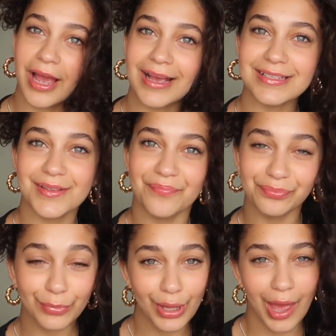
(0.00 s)
So guys,
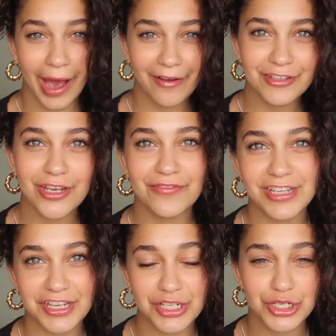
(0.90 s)
after you've
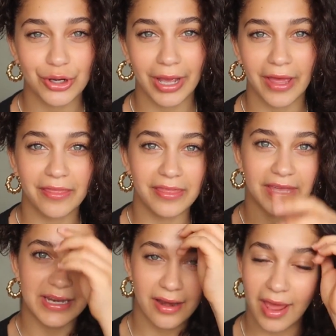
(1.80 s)
sectioned your hair,
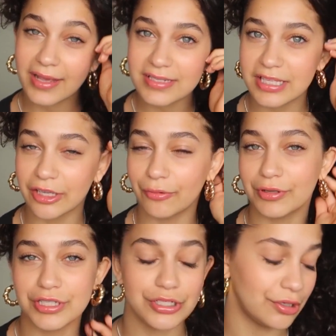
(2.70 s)
the next thing you
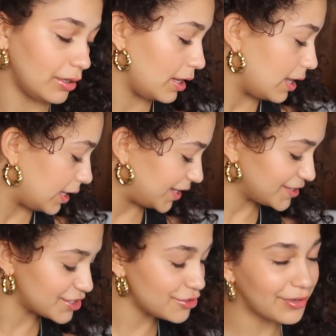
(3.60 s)
want to do
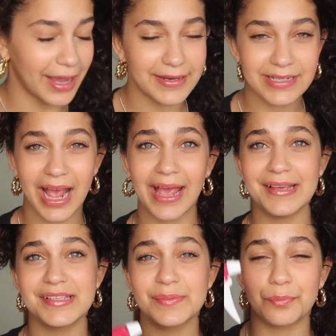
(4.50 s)
is to get
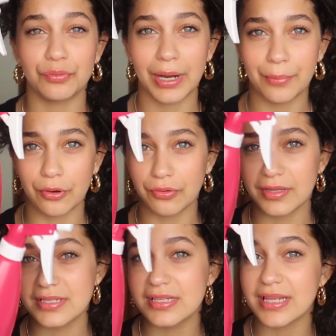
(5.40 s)
a spray bottle.
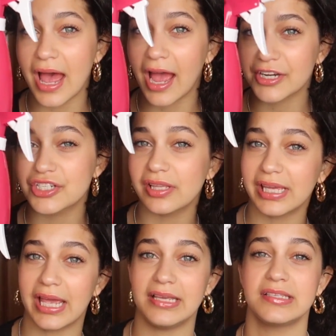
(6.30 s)
This is
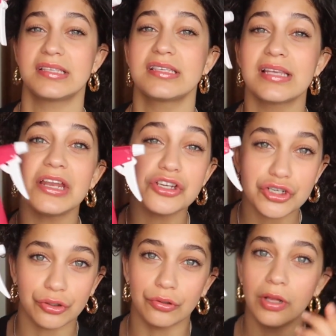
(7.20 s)
actually
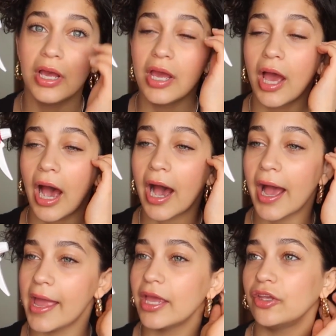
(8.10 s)
essential.
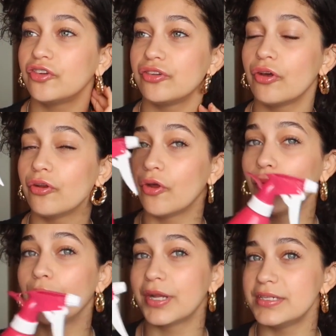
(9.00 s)
I do not
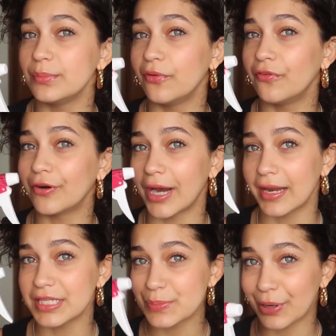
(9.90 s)
know what I did before I
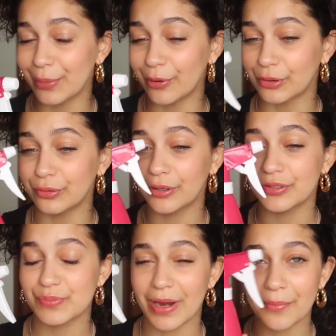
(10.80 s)
had a spray bottle.
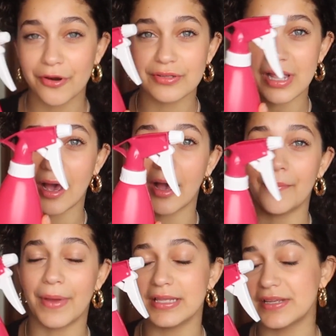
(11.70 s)
Spray bottles are
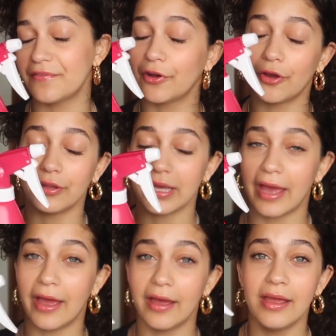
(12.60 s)
amazing for curly
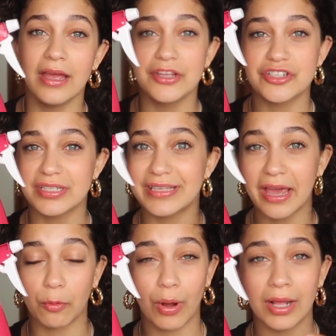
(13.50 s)
hair. Just
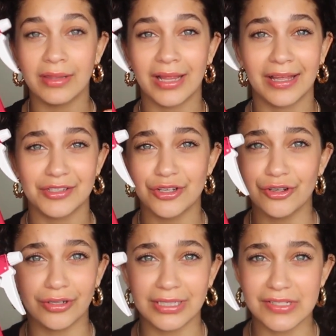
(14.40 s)
get one. They're like
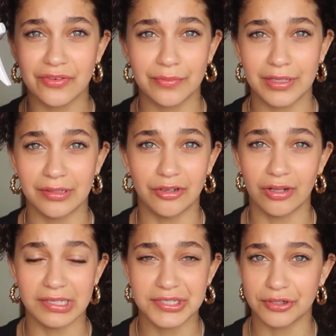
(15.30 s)
$2 from the
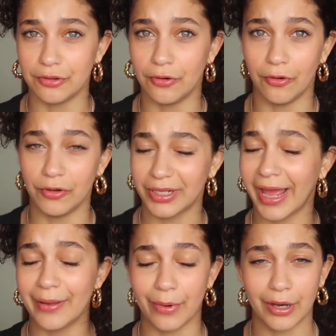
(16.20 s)
dollar store or
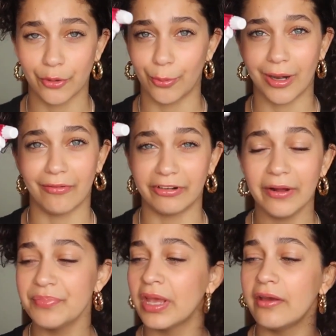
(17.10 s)
Kmart or wherever.